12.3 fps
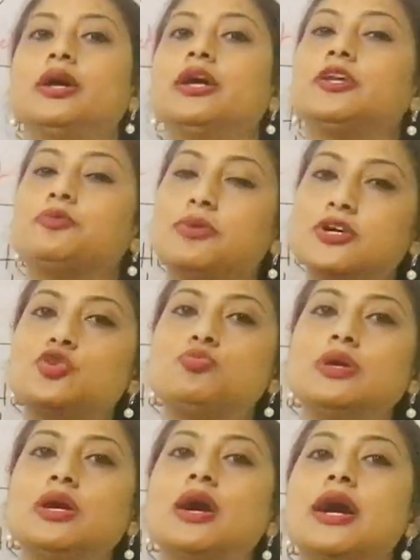It must
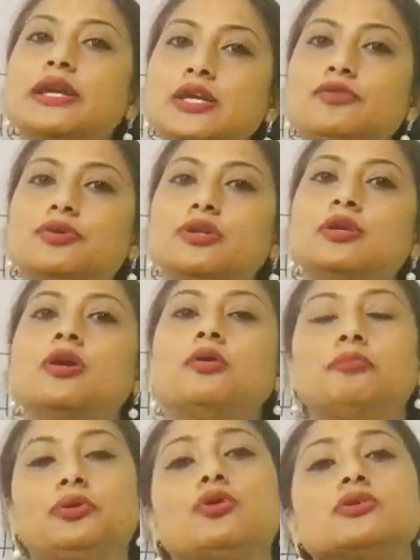be uneven
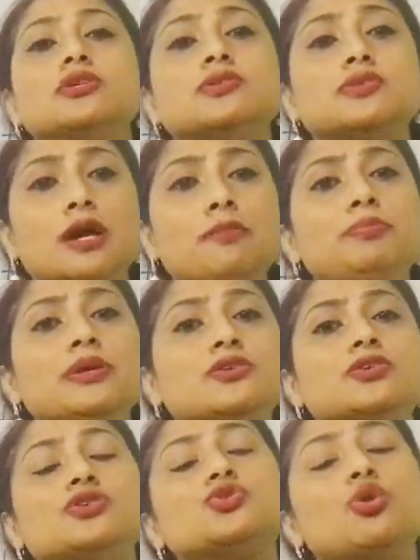because in some
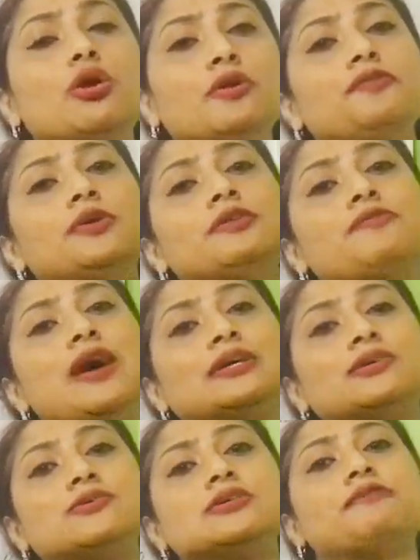places geographical
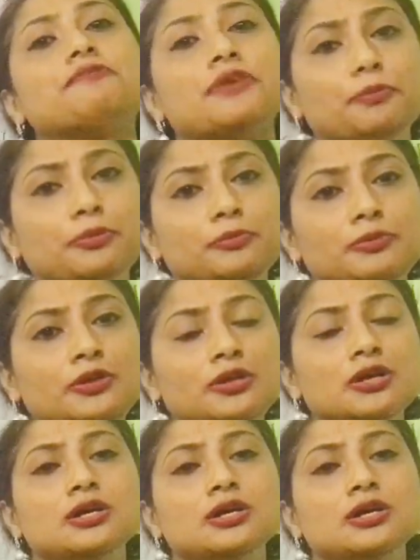factors are favorable,